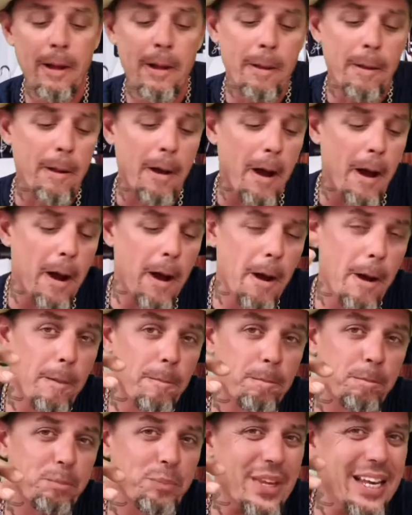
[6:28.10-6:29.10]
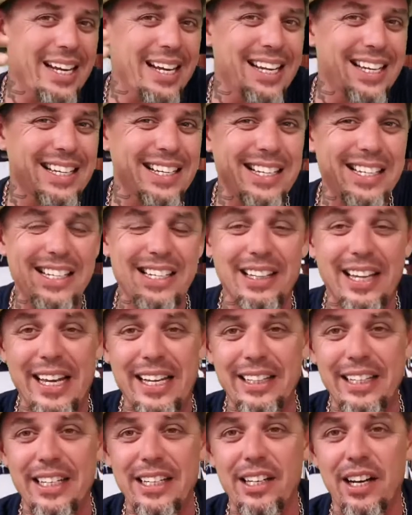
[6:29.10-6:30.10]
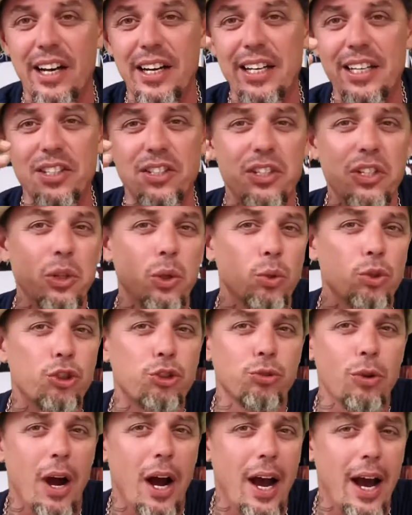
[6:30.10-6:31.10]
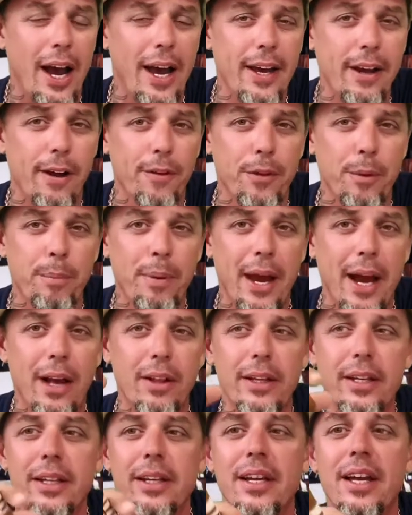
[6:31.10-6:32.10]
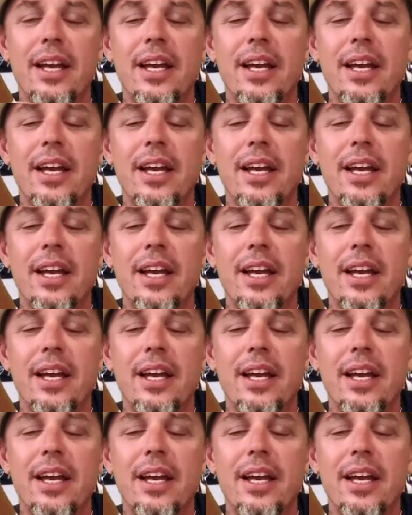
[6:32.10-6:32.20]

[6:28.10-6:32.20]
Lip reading: It is slightly nutty because it's a little dry on the palate.